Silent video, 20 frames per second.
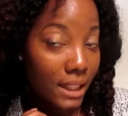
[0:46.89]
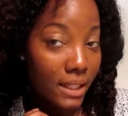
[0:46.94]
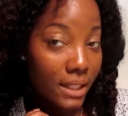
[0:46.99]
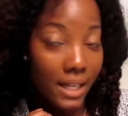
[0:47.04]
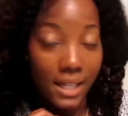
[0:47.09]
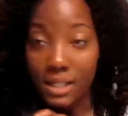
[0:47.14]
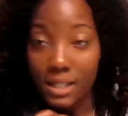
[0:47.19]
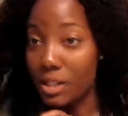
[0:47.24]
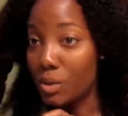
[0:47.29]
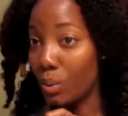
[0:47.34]

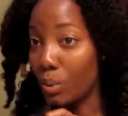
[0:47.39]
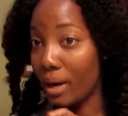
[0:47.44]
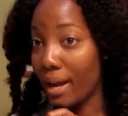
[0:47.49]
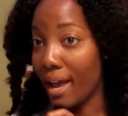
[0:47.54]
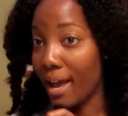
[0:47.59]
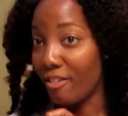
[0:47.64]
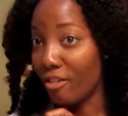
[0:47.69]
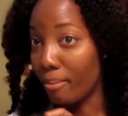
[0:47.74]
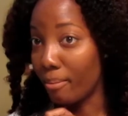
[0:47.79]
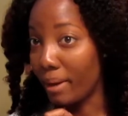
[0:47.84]
this is what I
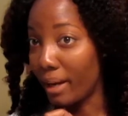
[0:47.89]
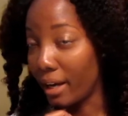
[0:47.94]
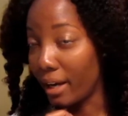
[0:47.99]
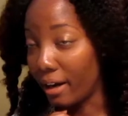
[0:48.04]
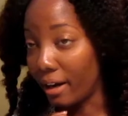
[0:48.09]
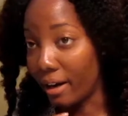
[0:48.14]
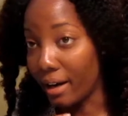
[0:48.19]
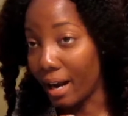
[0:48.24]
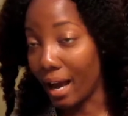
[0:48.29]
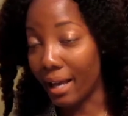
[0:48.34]
have on my
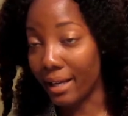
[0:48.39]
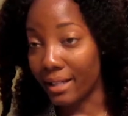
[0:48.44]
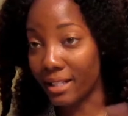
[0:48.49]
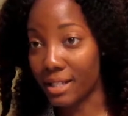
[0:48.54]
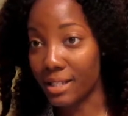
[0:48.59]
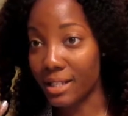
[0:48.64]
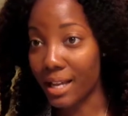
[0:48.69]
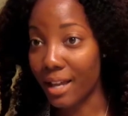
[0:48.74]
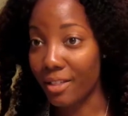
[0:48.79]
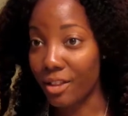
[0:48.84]
hair, and I
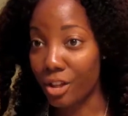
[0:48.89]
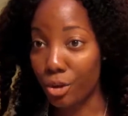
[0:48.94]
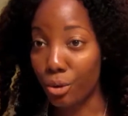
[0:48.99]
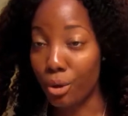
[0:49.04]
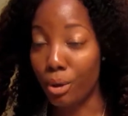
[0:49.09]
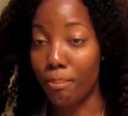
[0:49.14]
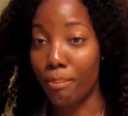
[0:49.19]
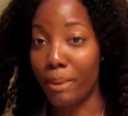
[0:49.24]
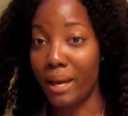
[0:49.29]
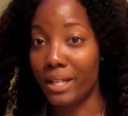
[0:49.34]
just got the
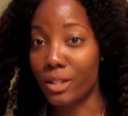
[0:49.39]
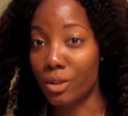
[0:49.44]
unit made,